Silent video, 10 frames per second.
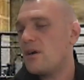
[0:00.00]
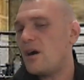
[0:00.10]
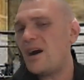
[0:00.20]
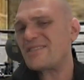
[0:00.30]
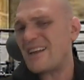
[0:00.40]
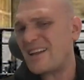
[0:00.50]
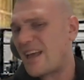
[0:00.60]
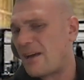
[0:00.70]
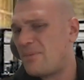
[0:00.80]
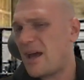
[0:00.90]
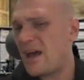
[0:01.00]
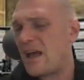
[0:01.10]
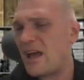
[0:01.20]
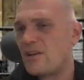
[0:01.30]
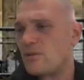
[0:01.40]
Oh, ah, it's not that
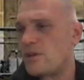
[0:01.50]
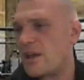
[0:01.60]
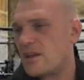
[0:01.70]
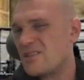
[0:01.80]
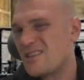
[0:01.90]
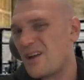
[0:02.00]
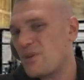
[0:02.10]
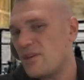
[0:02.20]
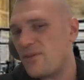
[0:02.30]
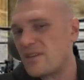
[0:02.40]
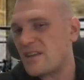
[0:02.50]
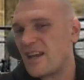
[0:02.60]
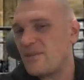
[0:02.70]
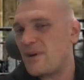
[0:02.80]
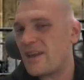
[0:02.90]
bad, or like it's not really affecting
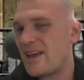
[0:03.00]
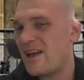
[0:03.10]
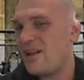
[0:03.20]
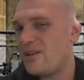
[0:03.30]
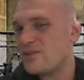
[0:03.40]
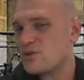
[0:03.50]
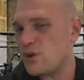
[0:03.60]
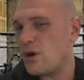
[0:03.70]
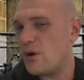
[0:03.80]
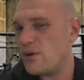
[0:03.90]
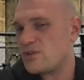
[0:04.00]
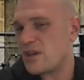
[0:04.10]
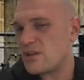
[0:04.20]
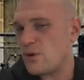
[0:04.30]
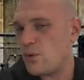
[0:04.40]
anybody else, so it's
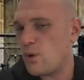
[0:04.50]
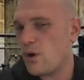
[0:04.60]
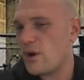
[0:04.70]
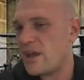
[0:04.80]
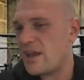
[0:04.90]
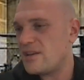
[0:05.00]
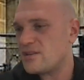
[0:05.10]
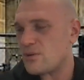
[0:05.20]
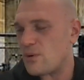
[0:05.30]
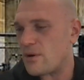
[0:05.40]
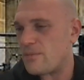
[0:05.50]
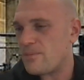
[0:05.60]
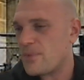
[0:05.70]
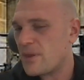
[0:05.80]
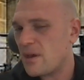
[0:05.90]
like no worries, or
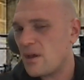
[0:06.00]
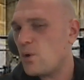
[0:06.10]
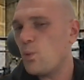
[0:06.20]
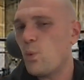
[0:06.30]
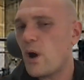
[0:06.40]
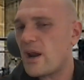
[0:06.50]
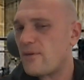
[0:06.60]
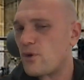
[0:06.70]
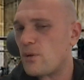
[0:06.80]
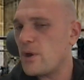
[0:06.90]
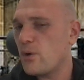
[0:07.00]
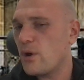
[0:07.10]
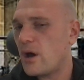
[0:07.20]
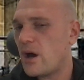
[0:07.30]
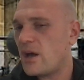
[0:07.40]
whatever, a
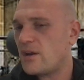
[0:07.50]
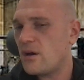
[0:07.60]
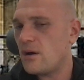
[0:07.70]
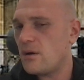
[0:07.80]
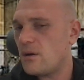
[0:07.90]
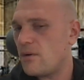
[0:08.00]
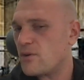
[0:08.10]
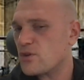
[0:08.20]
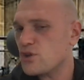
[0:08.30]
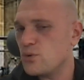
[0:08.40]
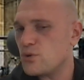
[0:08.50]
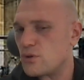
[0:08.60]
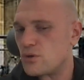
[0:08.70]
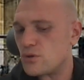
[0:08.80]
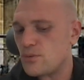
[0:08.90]
myriad of
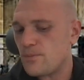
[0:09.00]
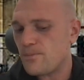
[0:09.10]
excuses.